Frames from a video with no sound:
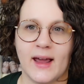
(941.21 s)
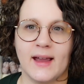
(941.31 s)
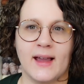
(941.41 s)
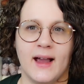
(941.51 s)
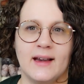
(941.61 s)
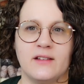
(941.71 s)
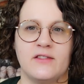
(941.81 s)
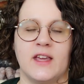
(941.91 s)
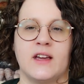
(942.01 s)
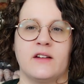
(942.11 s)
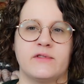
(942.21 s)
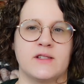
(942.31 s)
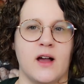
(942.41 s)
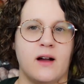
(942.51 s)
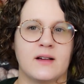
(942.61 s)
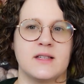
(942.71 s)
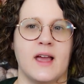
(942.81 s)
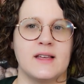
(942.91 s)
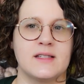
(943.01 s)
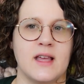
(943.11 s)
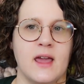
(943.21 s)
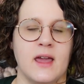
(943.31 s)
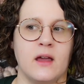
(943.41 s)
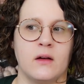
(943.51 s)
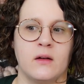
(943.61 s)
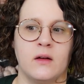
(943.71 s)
I kind of think of socks as I